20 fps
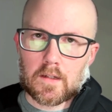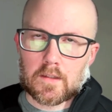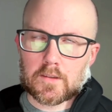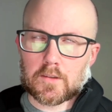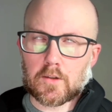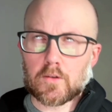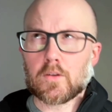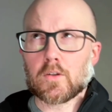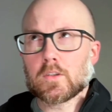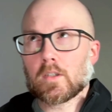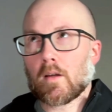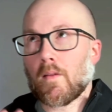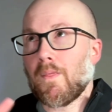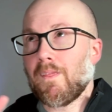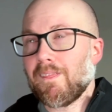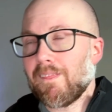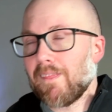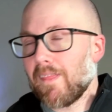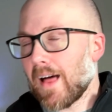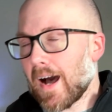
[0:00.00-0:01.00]
So there's a
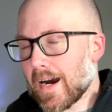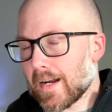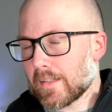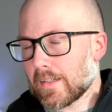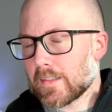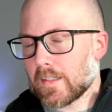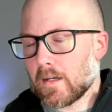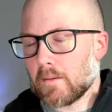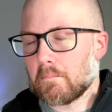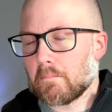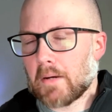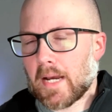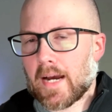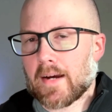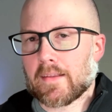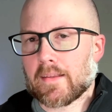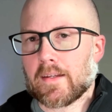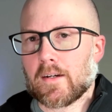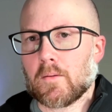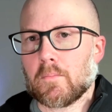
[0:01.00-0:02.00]
lot to
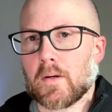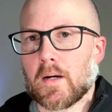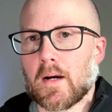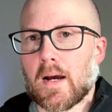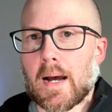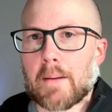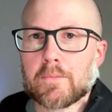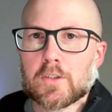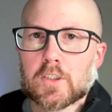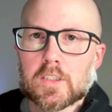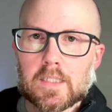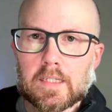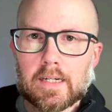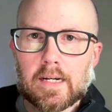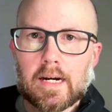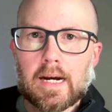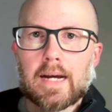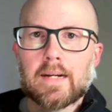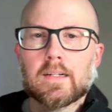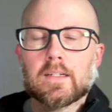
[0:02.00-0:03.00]
unpack there, but I'm just going
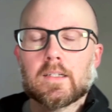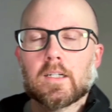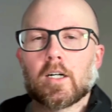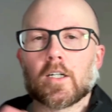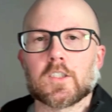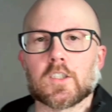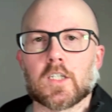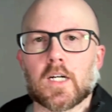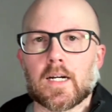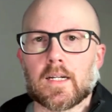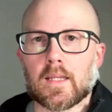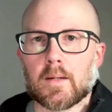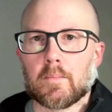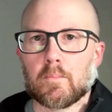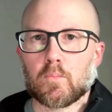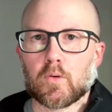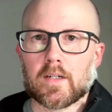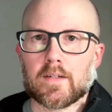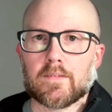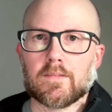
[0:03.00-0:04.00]
to kind of touch on them
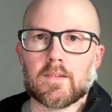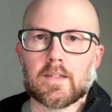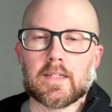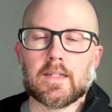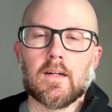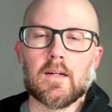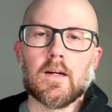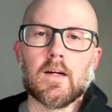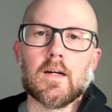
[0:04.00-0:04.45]
briefly.